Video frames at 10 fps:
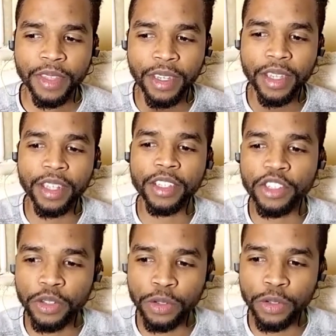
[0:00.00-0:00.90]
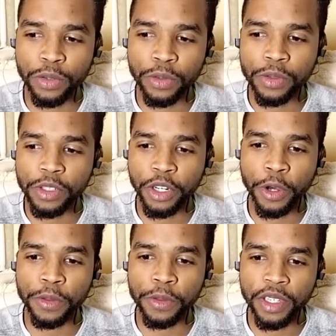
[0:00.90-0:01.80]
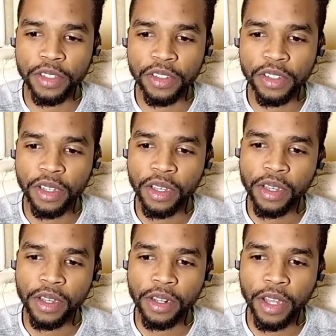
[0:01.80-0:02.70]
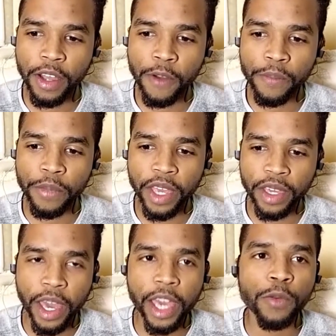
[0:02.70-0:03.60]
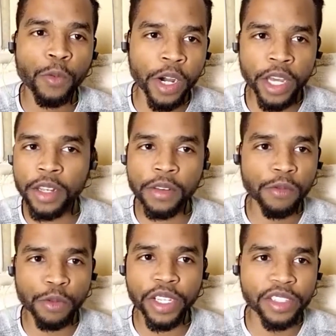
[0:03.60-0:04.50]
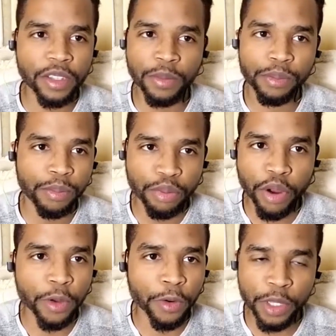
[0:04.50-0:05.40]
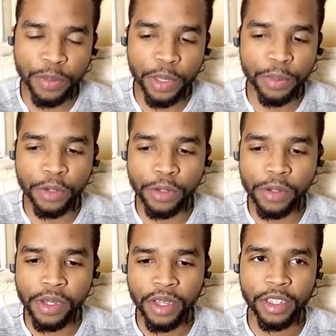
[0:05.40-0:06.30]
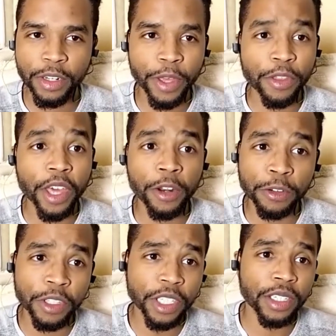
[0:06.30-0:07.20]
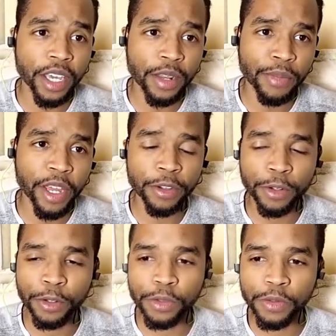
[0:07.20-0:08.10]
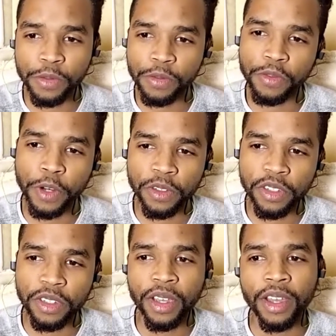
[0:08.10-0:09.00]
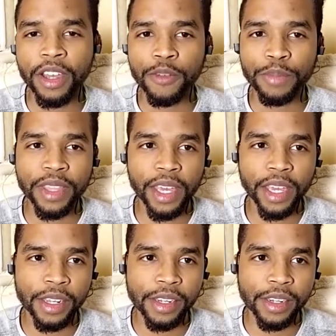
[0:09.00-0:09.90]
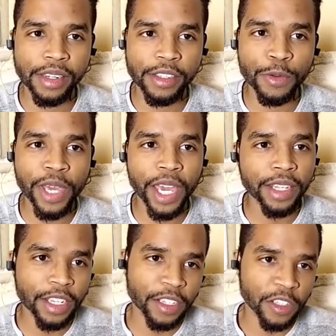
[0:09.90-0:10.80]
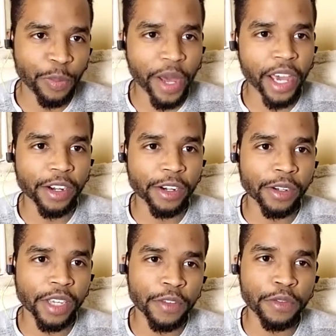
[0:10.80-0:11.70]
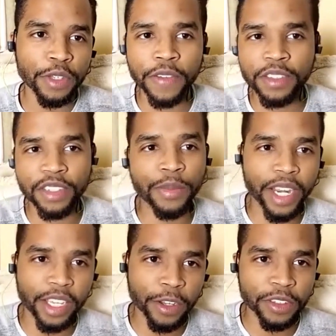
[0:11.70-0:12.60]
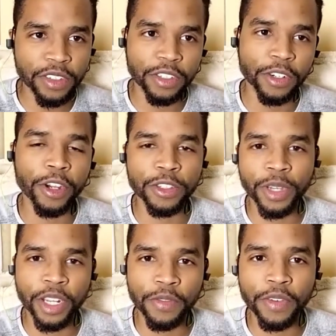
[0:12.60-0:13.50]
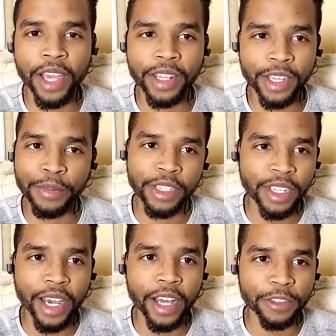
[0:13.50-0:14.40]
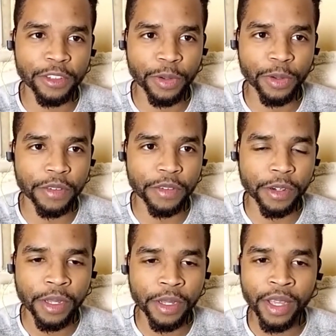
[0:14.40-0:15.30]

get it to, these A1 risk priority people, the elderly and medical folks, but then you can't let it expire. And if you give to somebody else, you're also going to get fined $1 million or whatever.